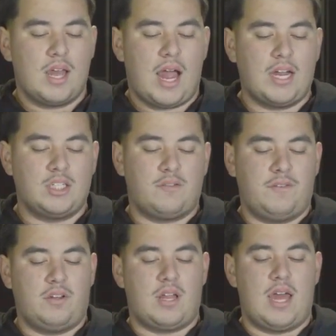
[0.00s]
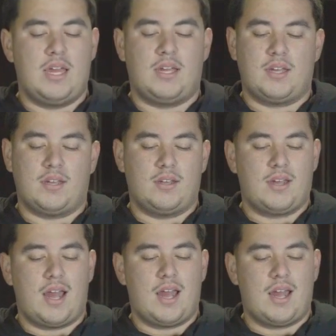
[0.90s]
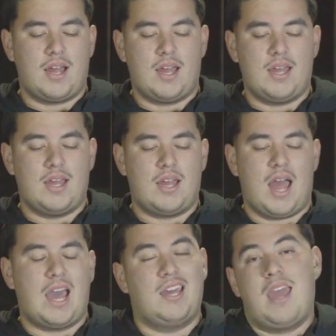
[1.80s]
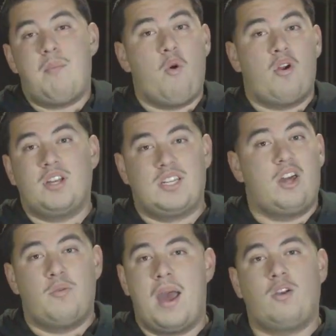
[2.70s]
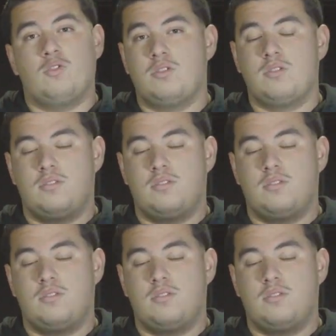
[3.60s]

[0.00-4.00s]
I just feel like I could get more in other paddles.